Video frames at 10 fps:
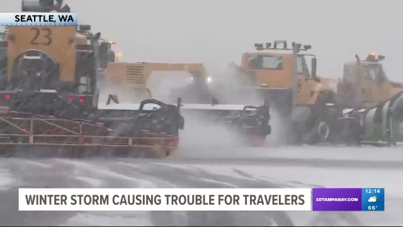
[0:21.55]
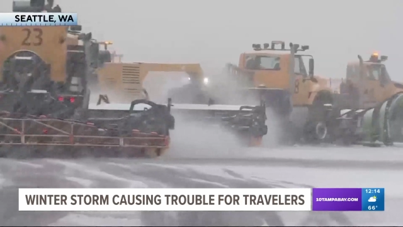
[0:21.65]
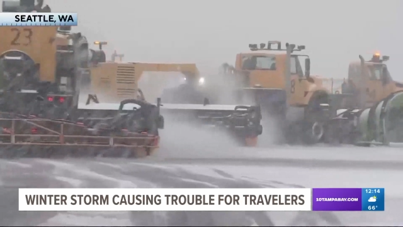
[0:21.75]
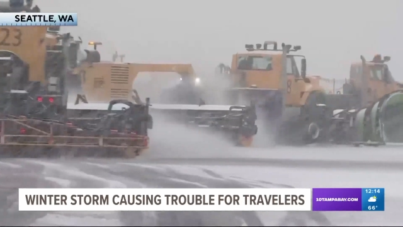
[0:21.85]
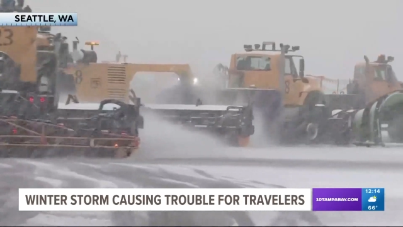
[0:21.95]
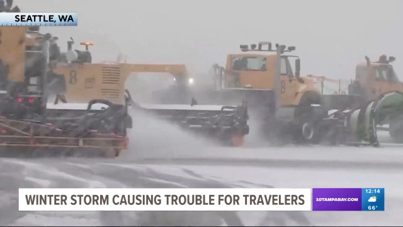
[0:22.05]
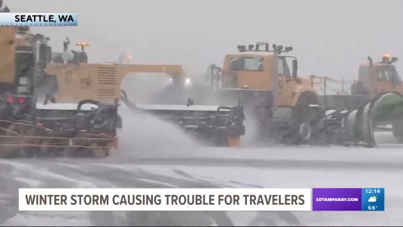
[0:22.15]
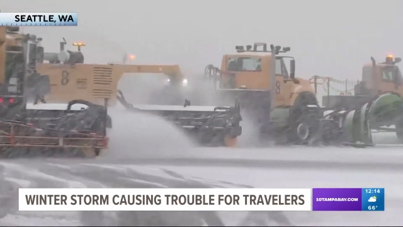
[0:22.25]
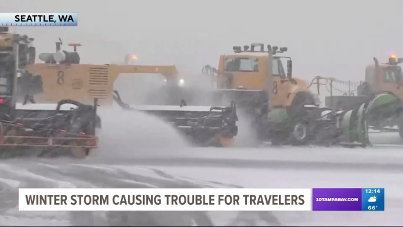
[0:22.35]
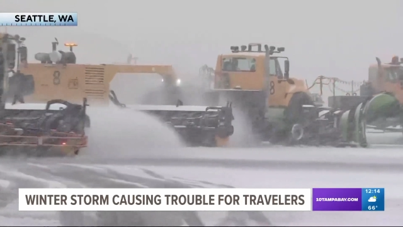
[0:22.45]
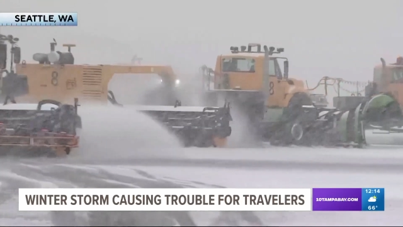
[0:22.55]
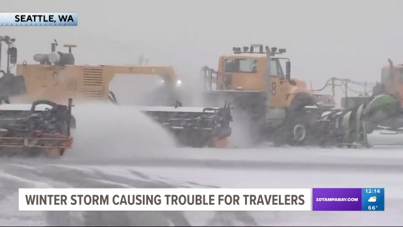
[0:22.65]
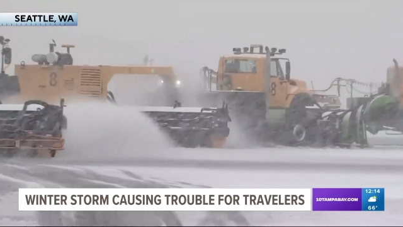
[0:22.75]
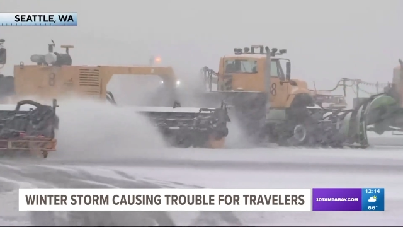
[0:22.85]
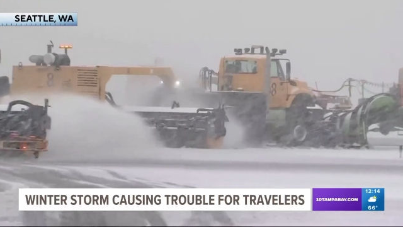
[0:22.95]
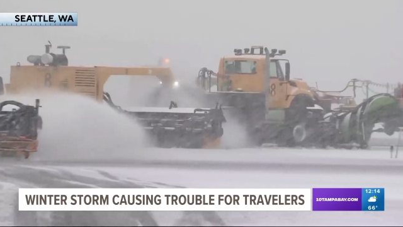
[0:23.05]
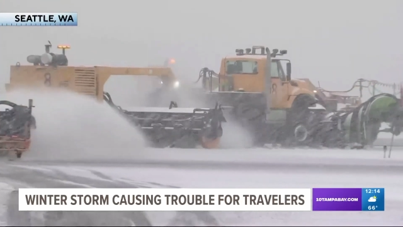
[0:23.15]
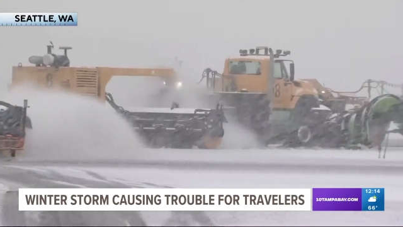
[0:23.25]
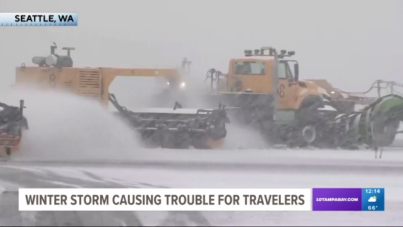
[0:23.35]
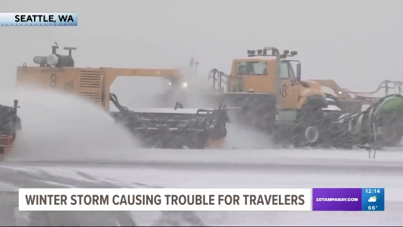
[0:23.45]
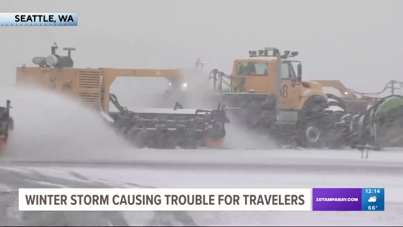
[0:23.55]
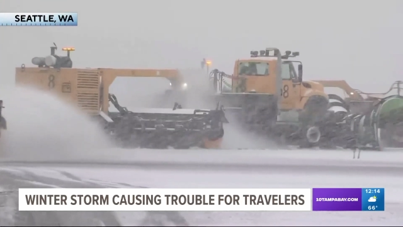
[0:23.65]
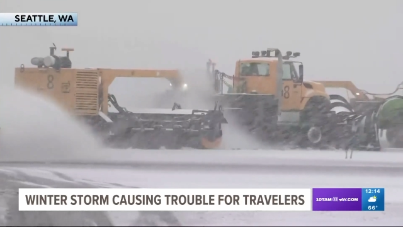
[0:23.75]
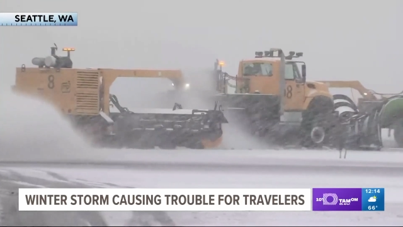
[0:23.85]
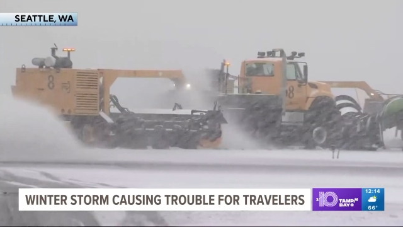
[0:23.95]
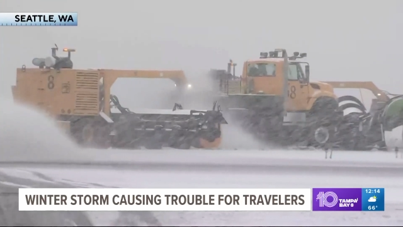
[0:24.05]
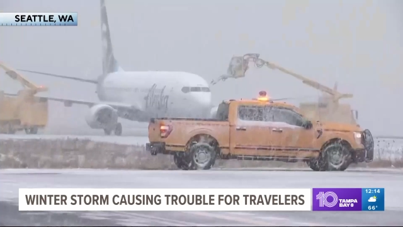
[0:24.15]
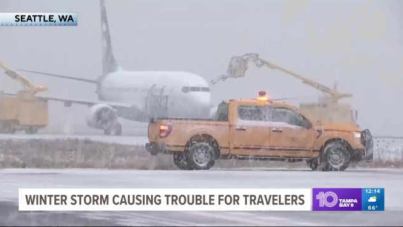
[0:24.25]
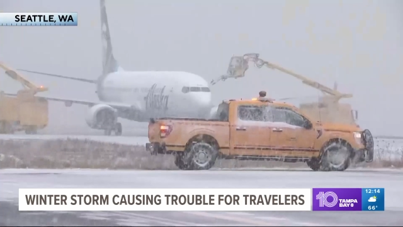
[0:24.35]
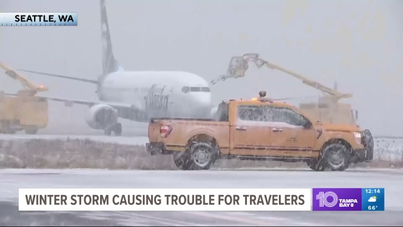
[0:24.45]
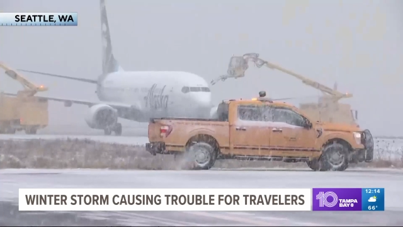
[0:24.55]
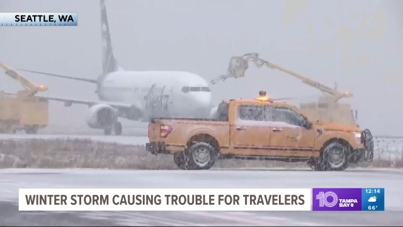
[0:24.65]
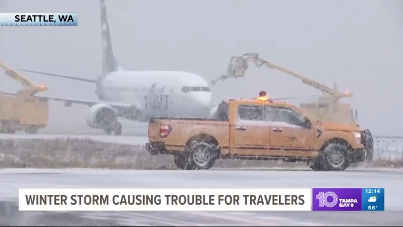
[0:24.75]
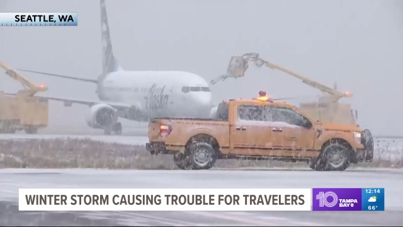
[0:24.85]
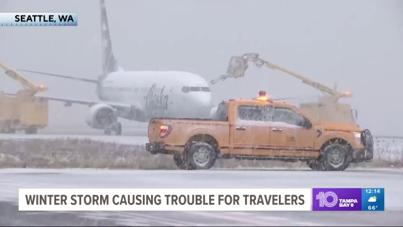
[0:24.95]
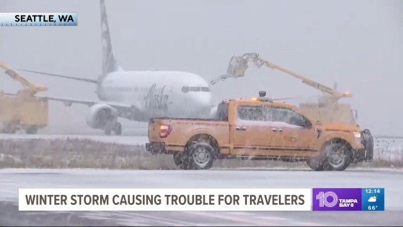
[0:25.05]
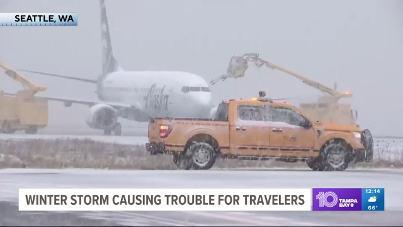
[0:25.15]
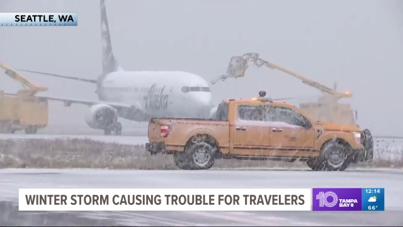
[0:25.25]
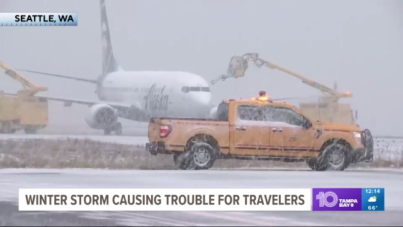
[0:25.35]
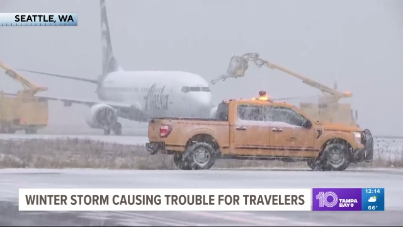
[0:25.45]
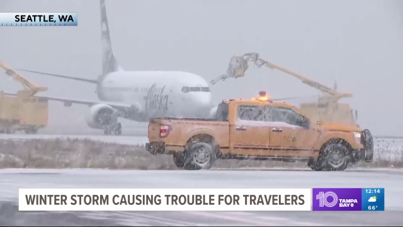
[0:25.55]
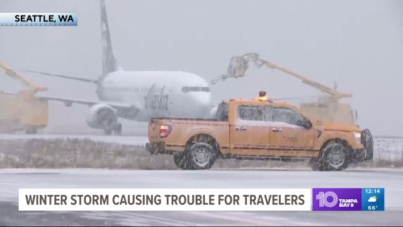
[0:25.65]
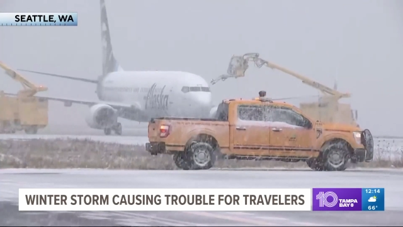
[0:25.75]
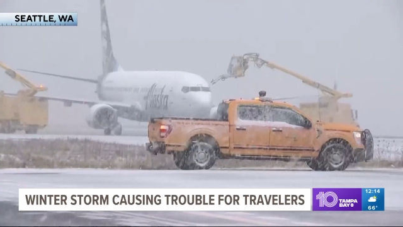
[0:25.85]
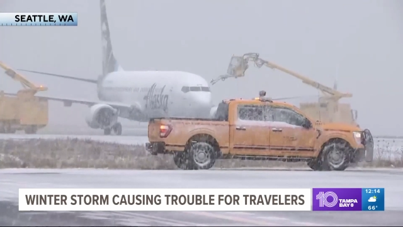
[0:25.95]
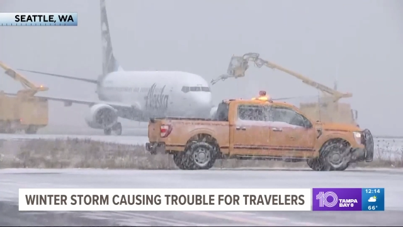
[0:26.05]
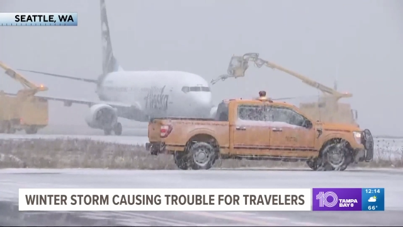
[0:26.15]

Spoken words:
(no speaker visible)